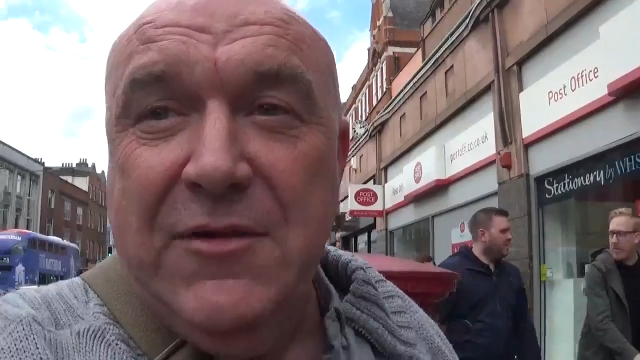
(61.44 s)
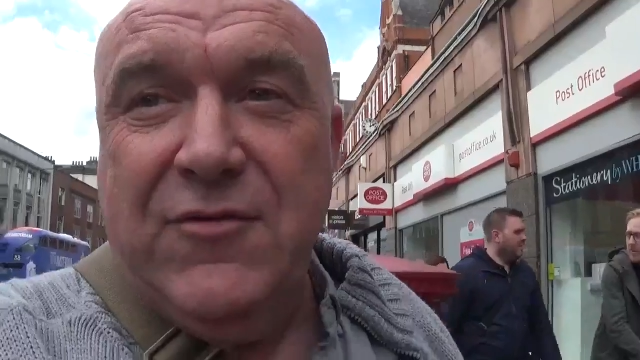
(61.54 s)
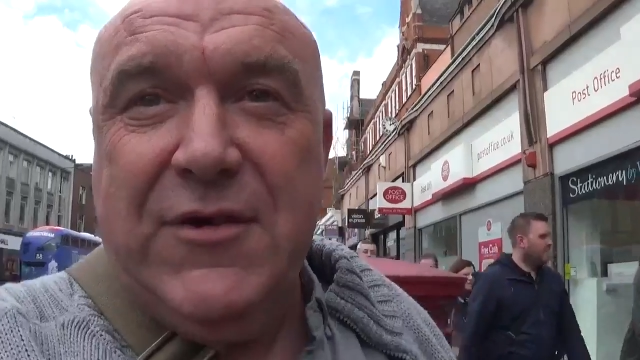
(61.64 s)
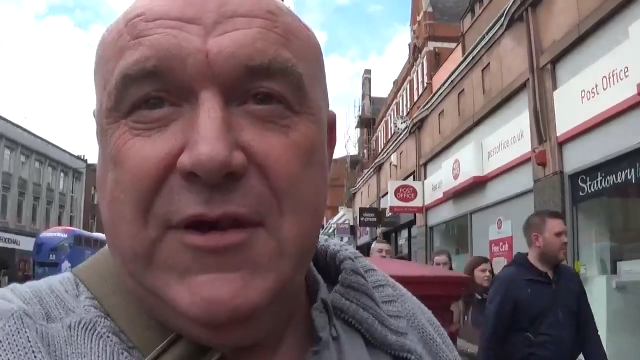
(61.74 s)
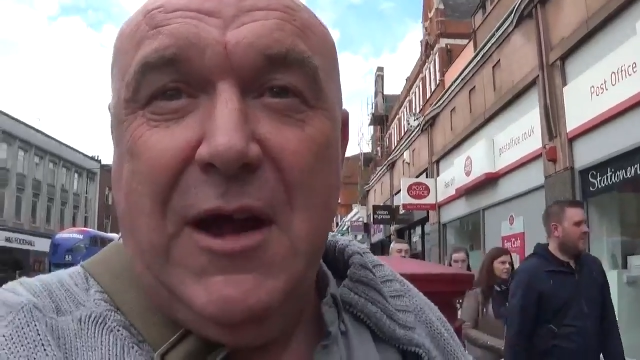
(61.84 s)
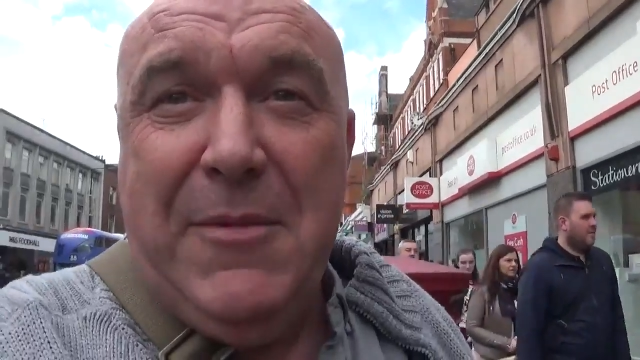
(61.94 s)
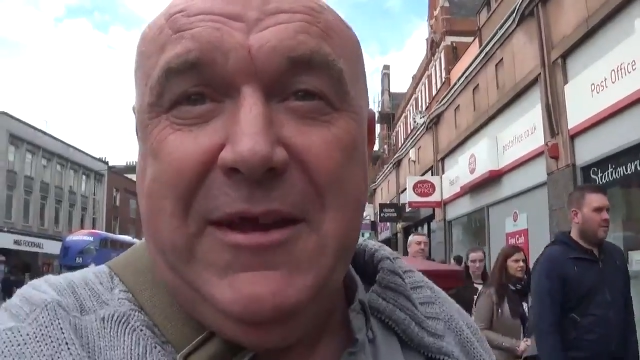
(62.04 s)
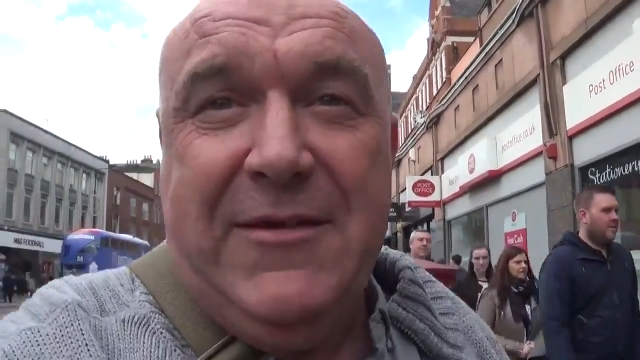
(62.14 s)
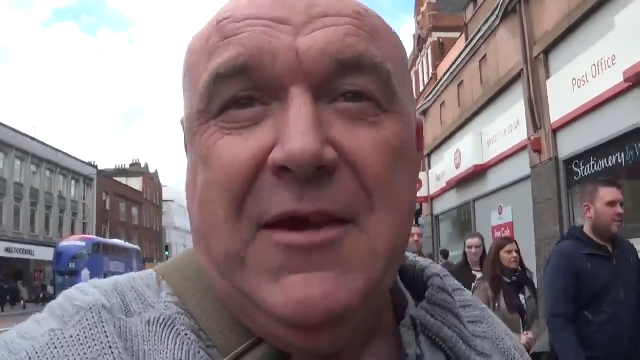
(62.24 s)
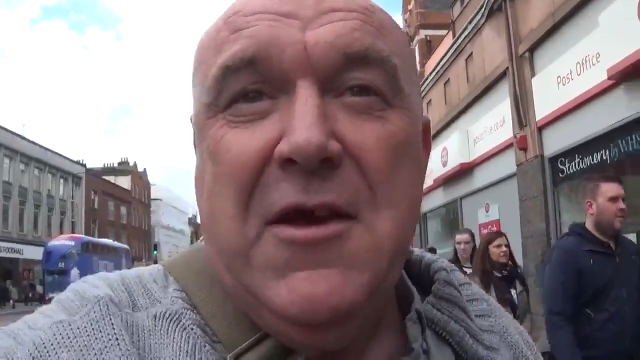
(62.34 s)
interesting. I
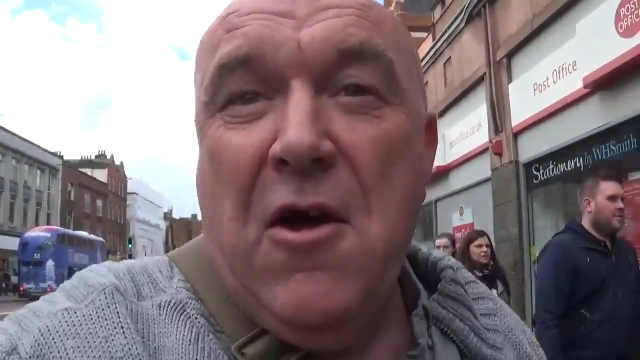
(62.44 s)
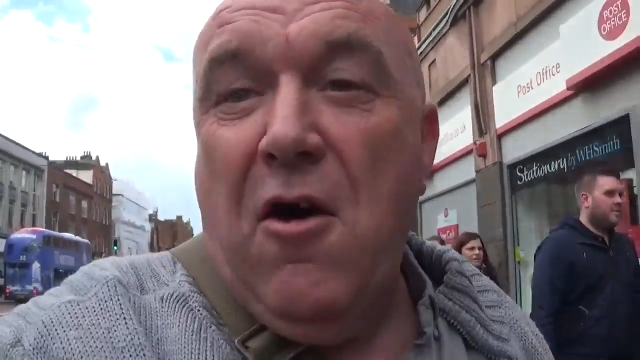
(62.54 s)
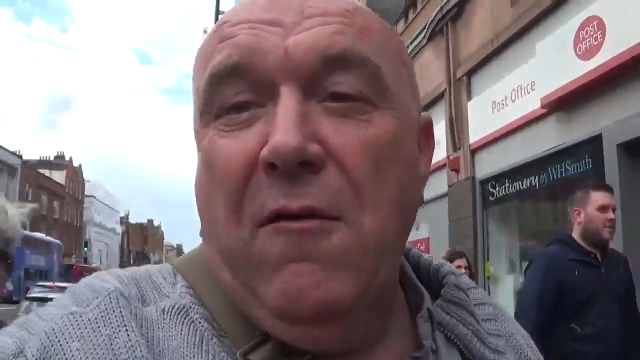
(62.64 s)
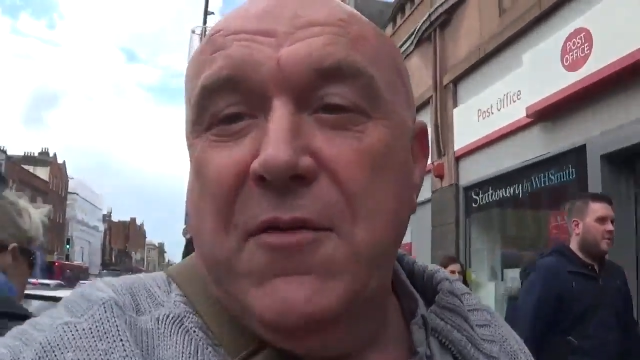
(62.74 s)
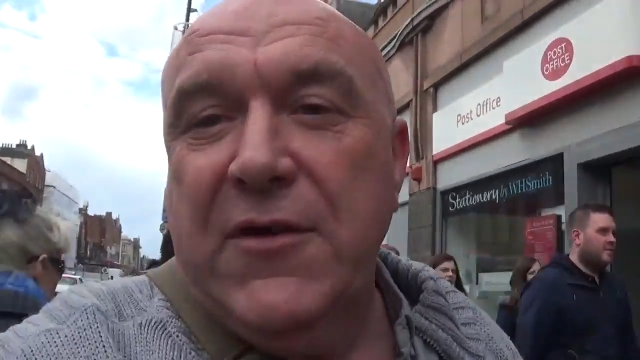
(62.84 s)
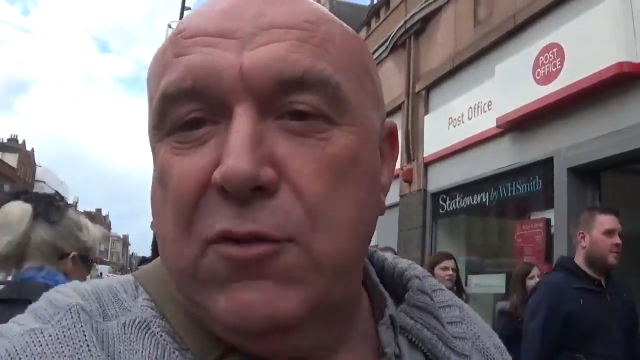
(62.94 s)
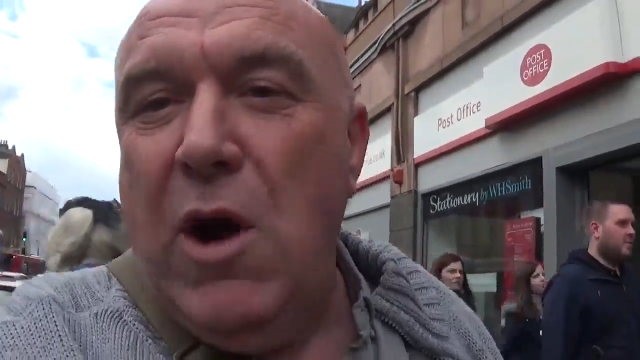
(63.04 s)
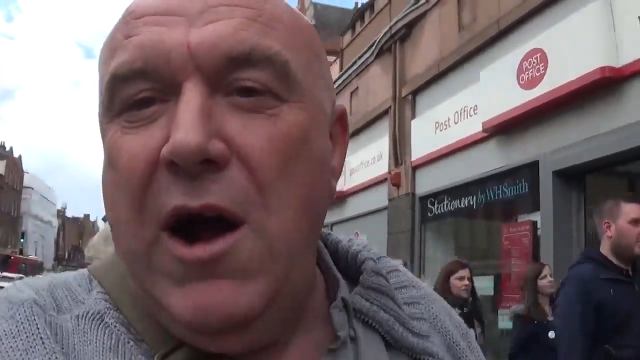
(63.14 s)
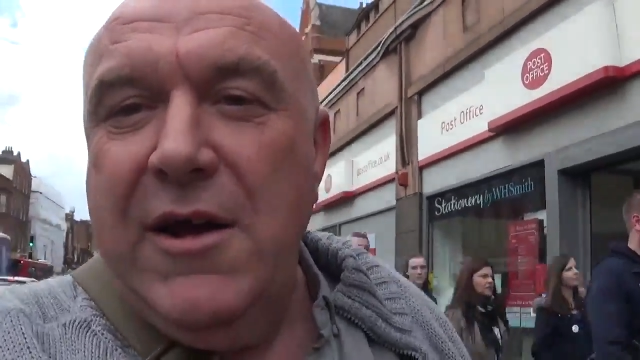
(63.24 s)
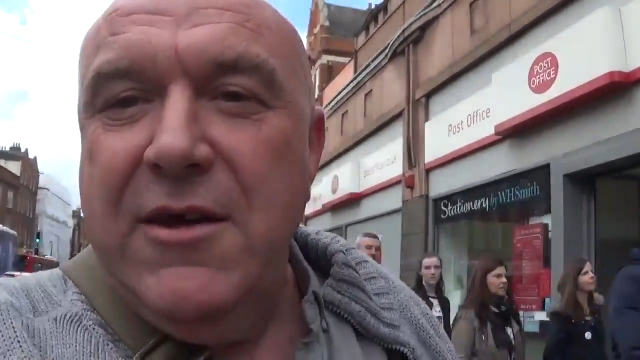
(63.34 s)
mean, it's obvious
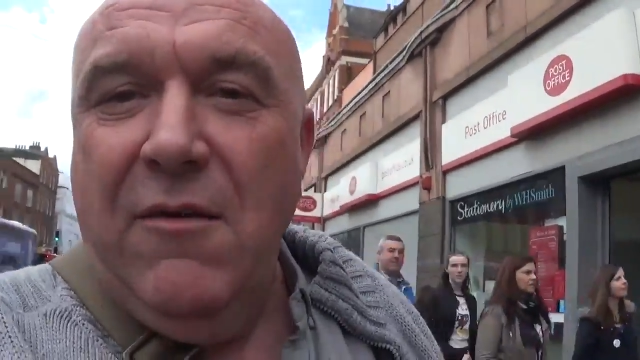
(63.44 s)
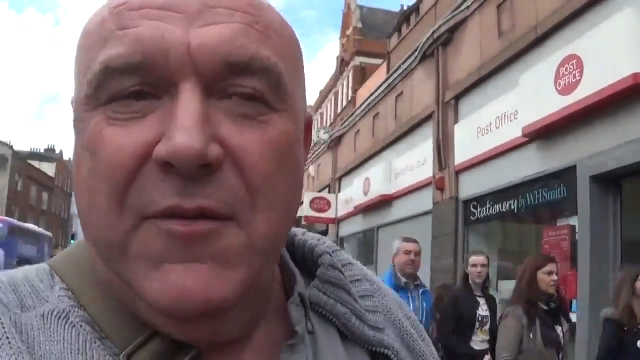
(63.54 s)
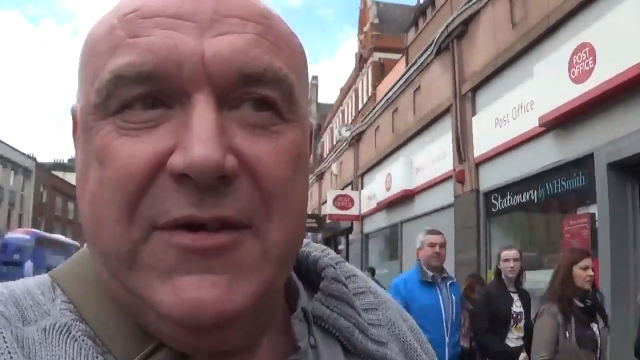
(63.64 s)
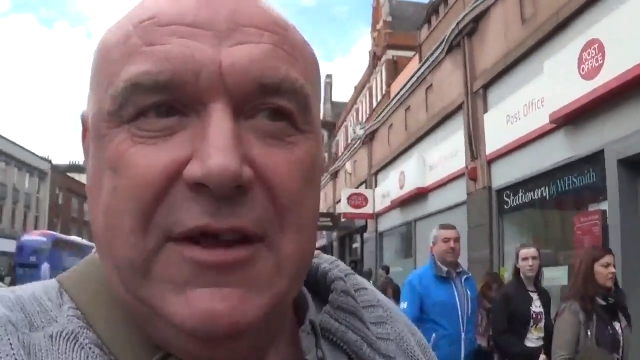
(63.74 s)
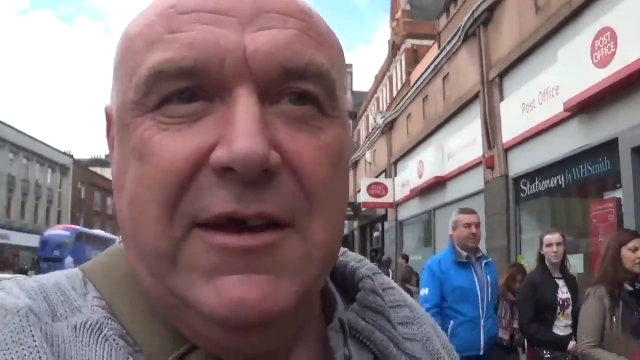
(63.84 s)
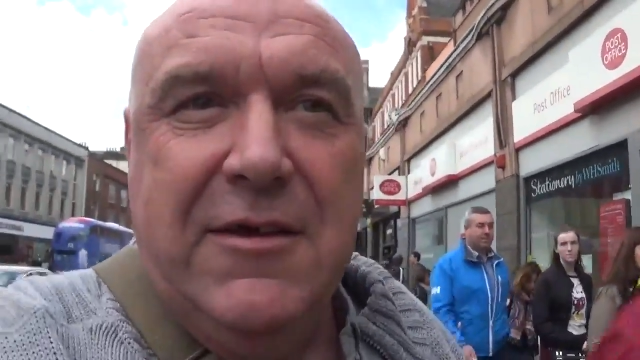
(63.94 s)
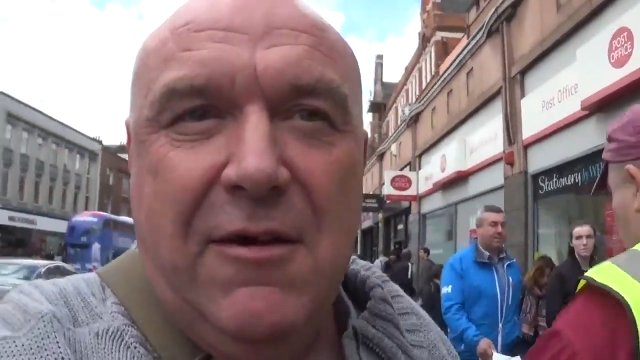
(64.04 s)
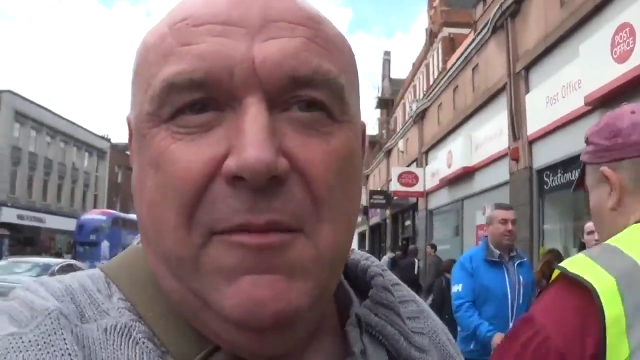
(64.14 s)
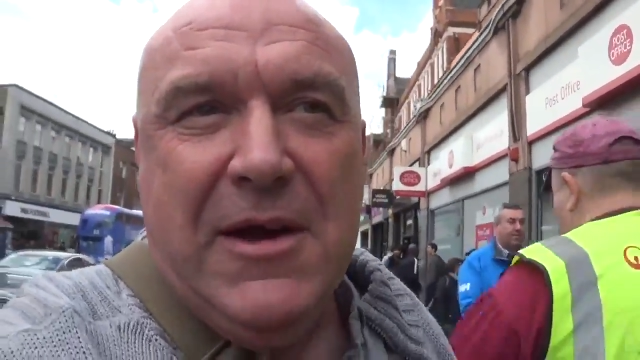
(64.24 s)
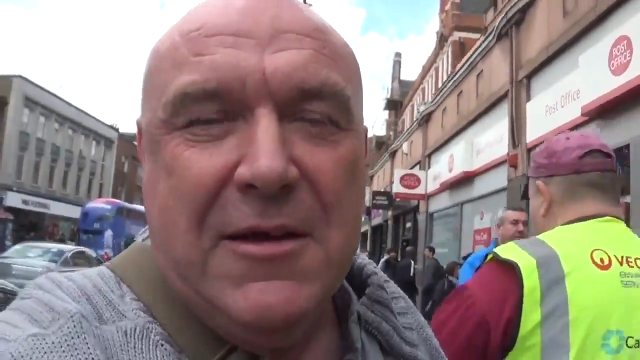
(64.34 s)
why, obviously, you know
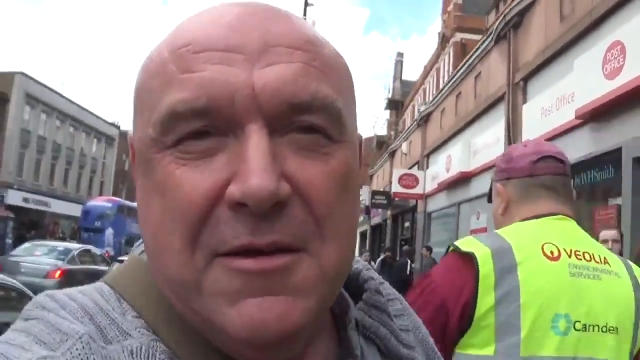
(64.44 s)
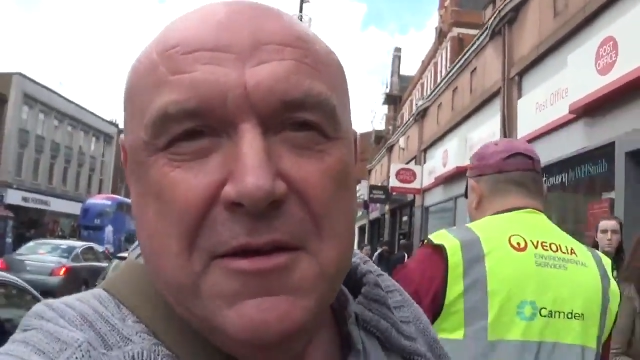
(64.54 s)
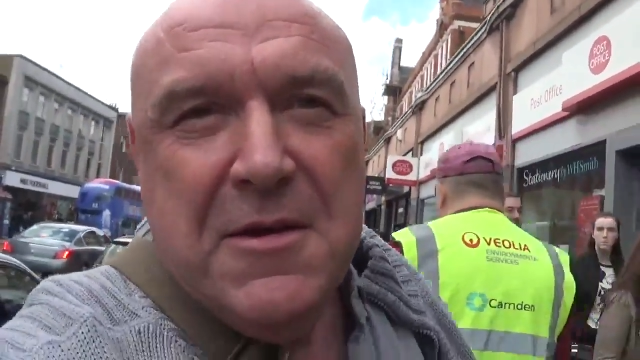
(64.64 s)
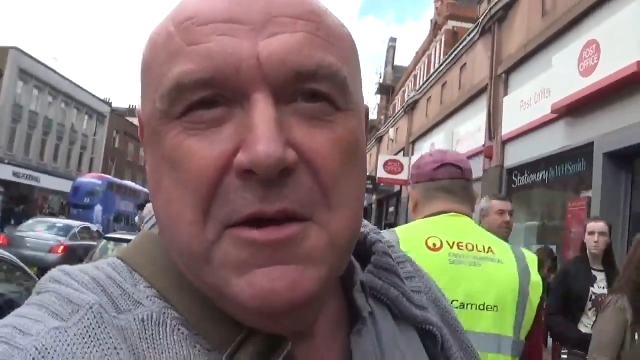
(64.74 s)
what I mean.